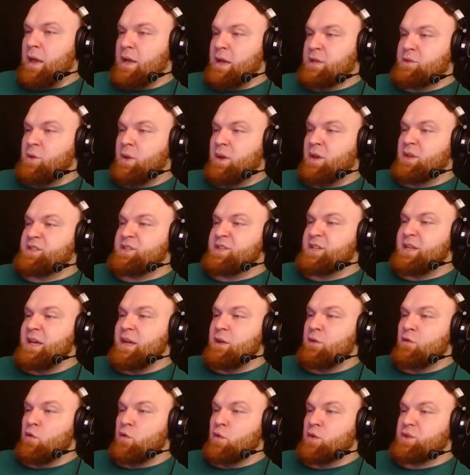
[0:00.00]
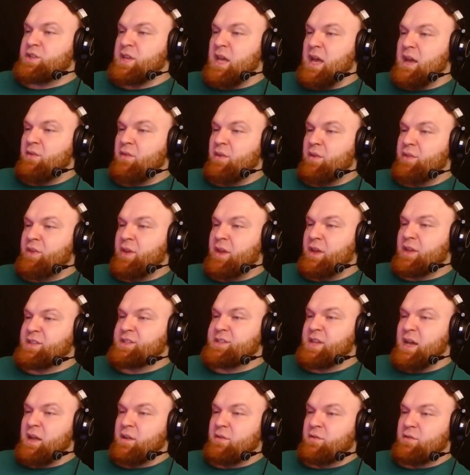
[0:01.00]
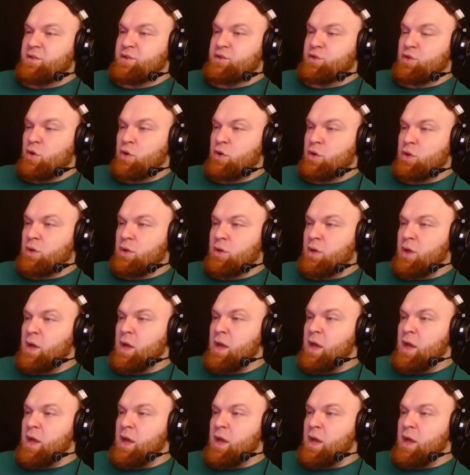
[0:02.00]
As you can see, it roots everything inside of the circle.